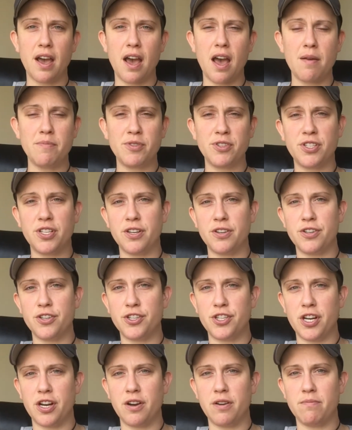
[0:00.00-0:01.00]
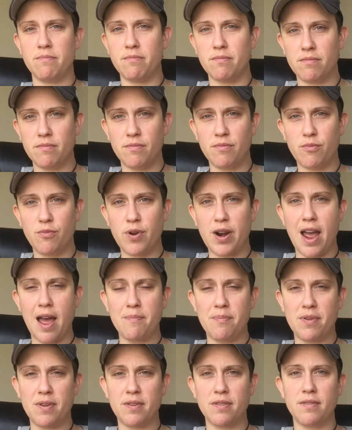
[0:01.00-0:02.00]
I'm just here to share what
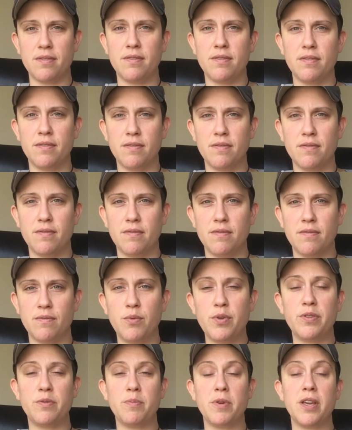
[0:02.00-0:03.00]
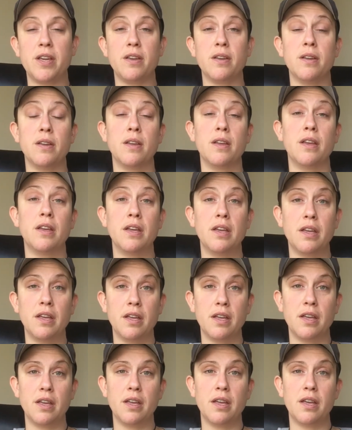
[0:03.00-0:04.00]
happened with me.
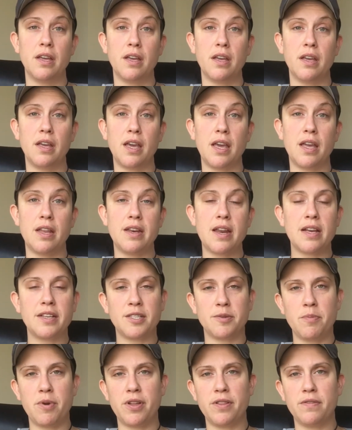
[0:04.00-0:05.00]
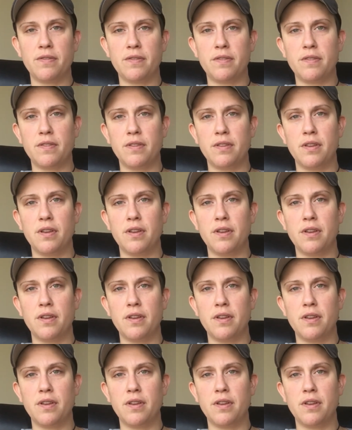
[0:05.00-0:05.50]
And next month,